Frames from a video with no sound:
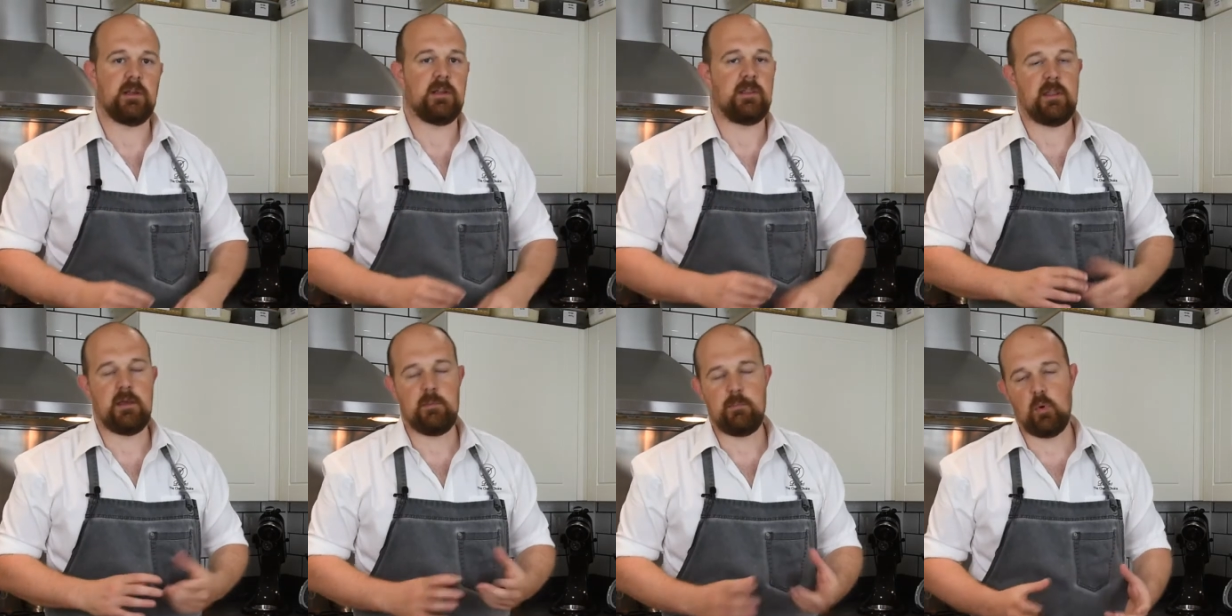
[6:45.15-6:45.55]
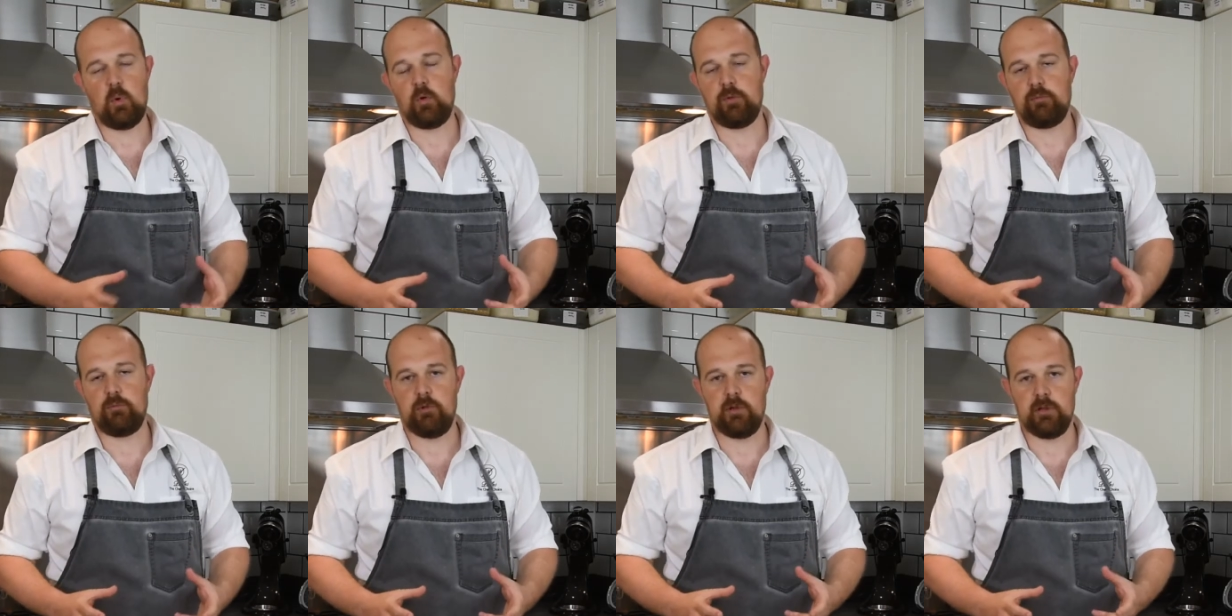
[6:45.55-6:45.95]
and they're
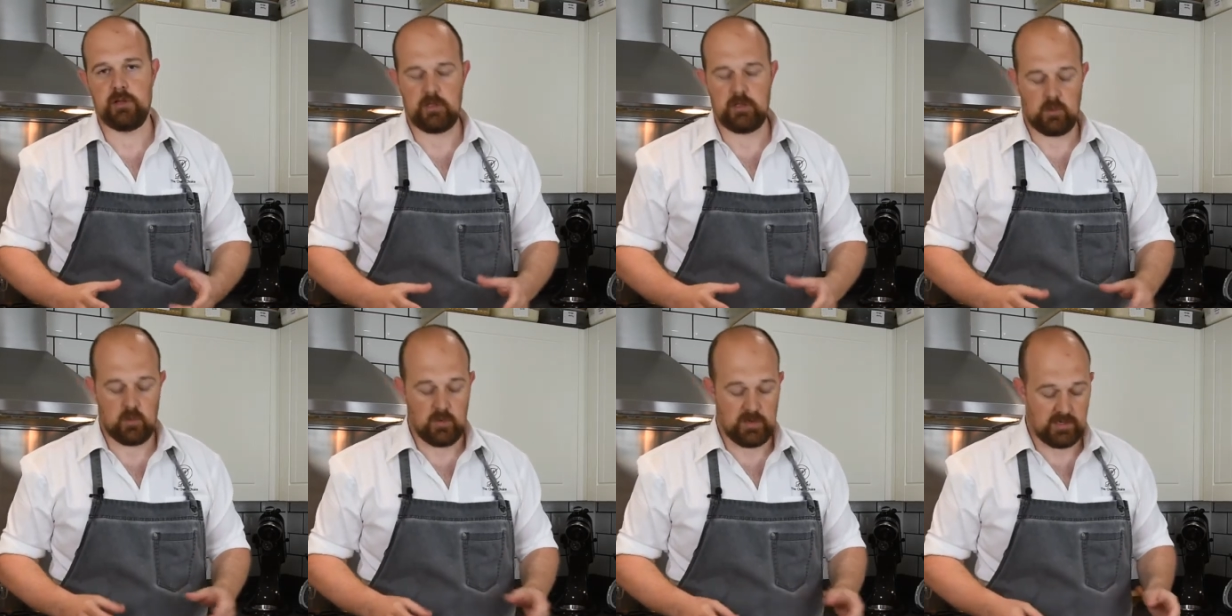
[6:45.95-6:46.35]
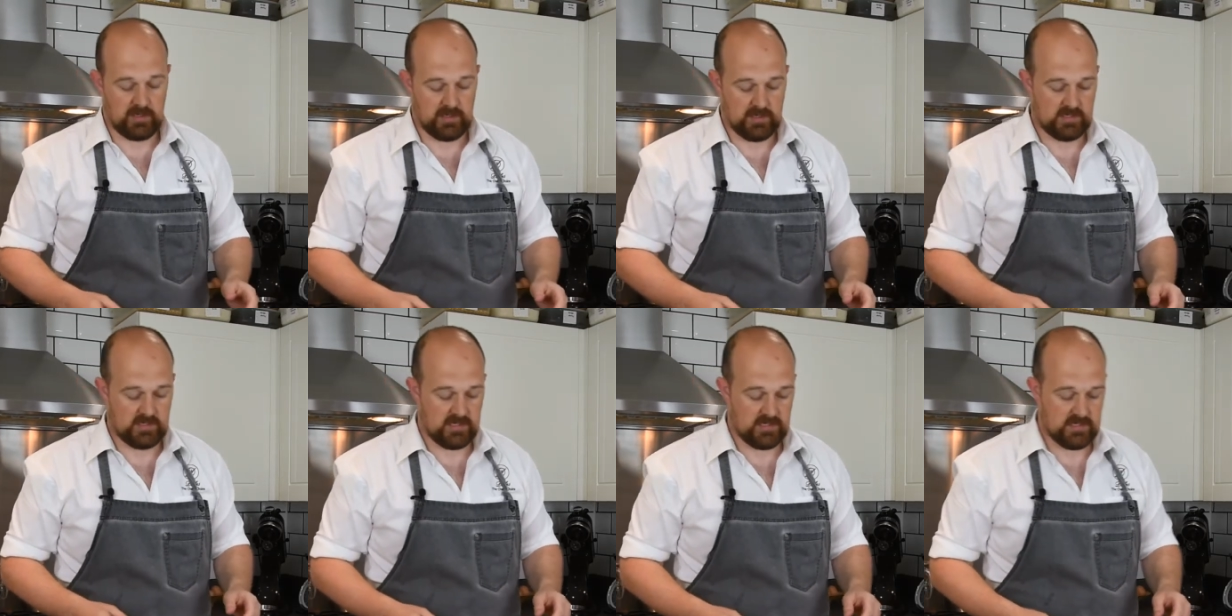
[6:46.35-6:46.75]
both really quick
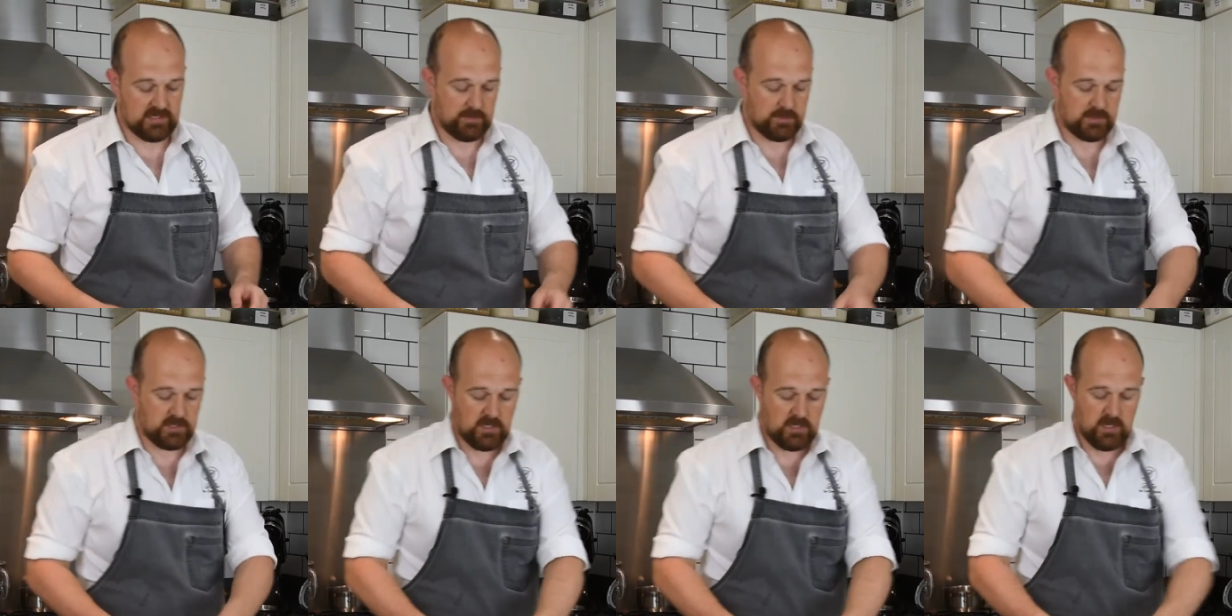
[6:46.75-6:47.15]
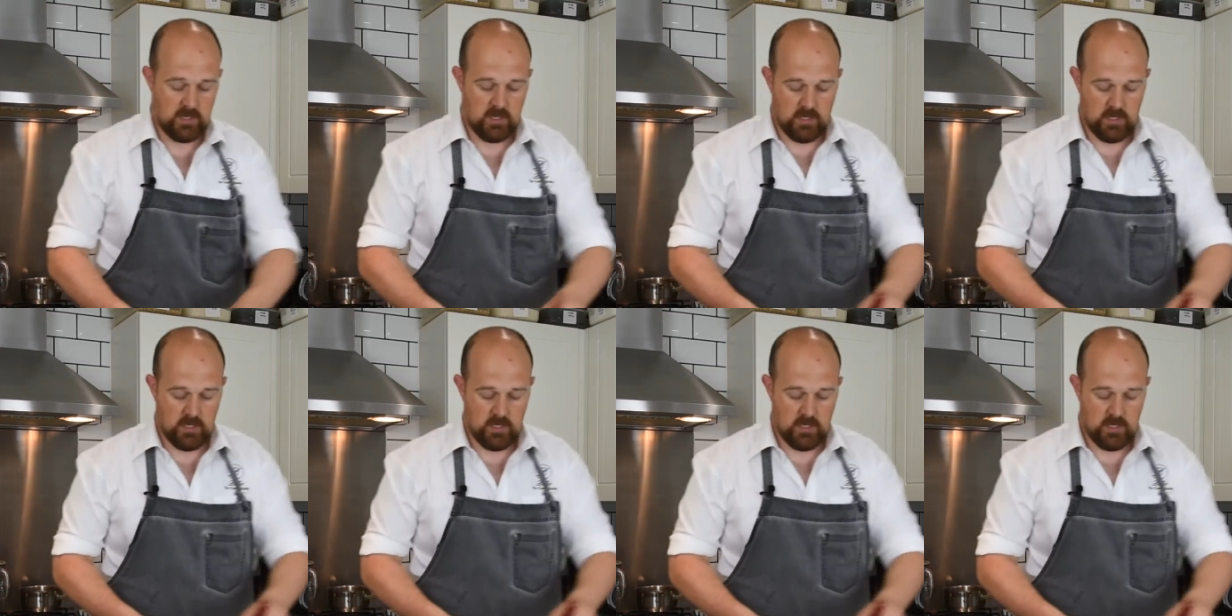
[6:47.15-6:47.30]
and easy dips.